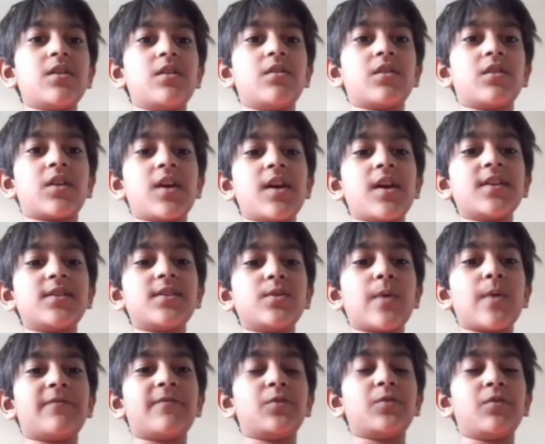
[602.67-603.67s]
Okay, so
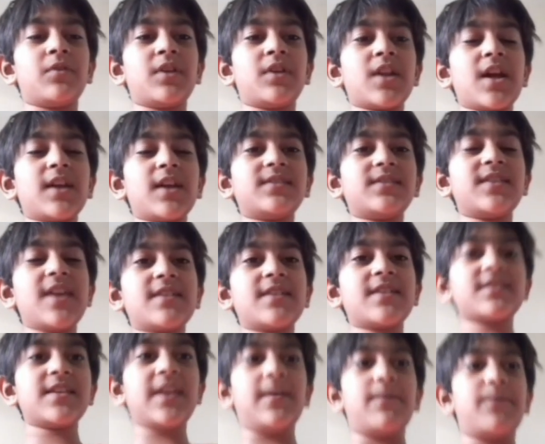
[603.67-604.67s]
after knight
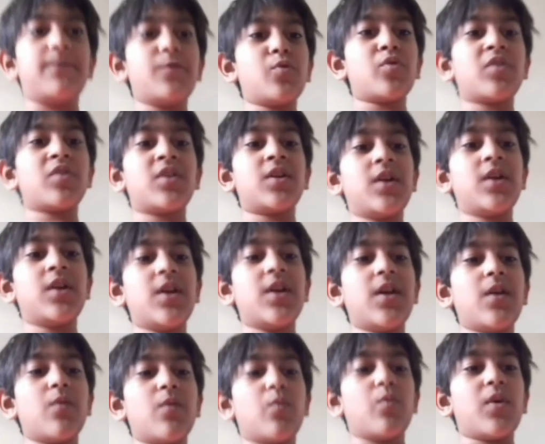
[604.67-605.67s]
takes e4,
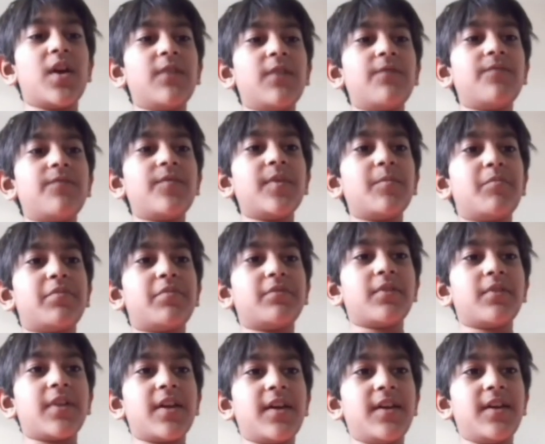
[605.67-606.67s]
what if he
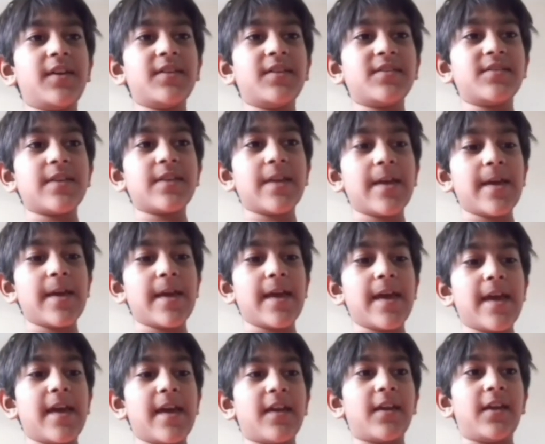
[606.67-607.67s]
plays
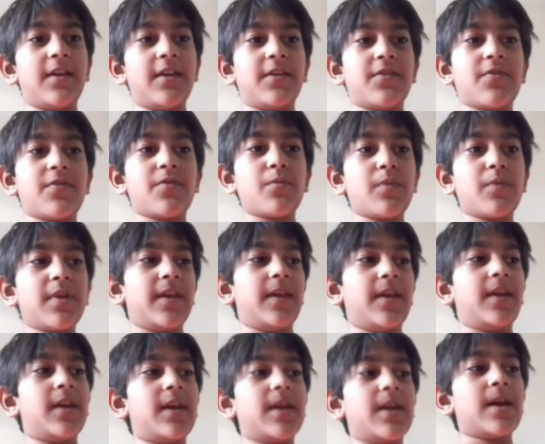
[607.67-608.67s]

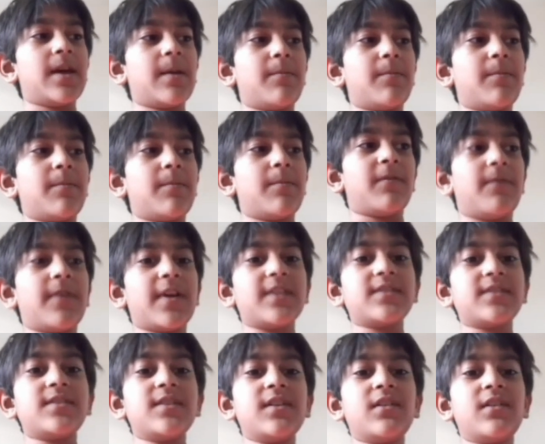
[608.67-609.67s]
a3,
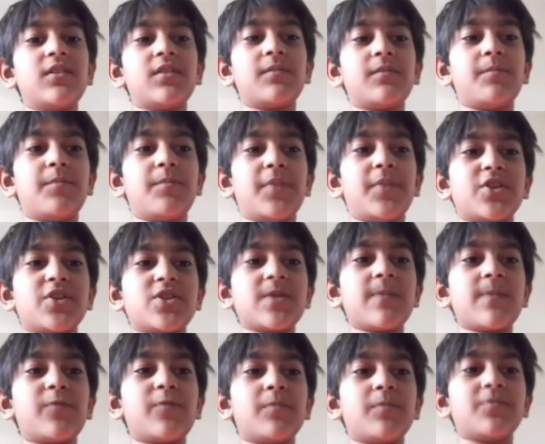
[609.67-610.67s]
preventing our
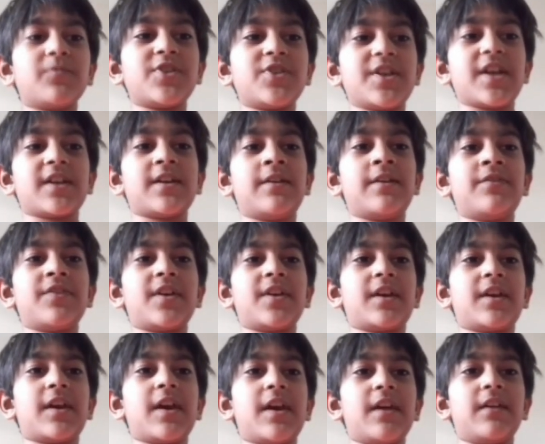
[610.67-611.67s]
bishop from checking the
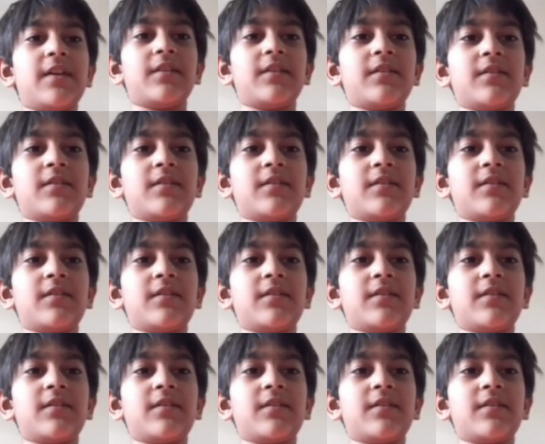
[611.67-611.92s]
king?